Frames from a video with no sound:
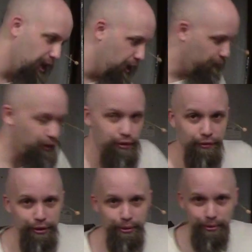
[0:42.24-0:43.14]
For those
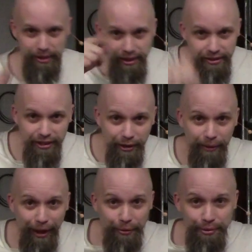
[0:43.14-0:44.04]
of you who did stick
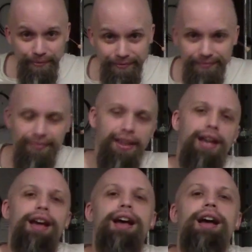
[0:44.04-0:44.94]
around,
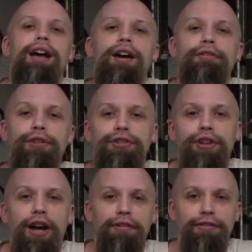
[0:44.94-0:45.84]
first
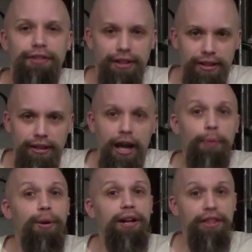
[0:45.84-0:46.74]
off, I
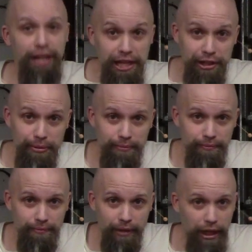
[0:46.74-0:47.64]
want to thank you.
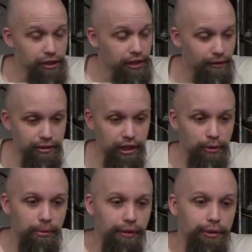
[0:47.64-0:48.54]
Each and every
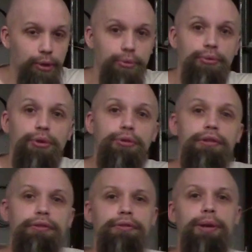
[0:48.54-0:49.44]
single one of you who
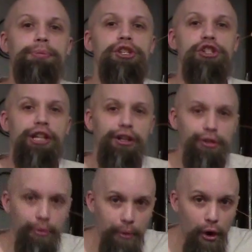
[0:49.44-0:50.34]
have helped this
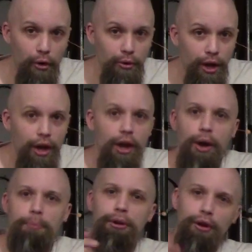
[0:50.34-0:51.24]
channel grow,
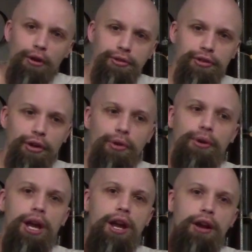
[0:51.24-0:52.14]
but also
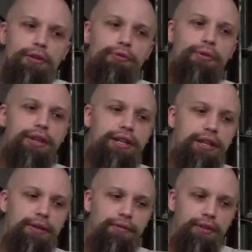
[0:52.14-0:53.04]
for
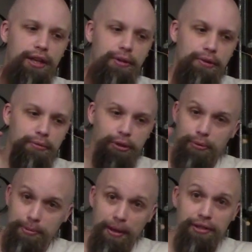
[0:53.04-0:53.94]
your
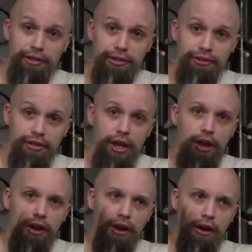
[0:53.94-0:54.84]
responses
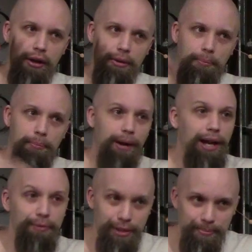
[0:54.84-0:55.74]
on my
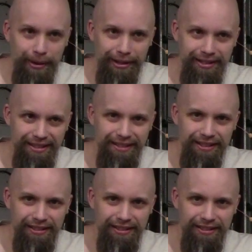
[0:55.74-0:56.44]
response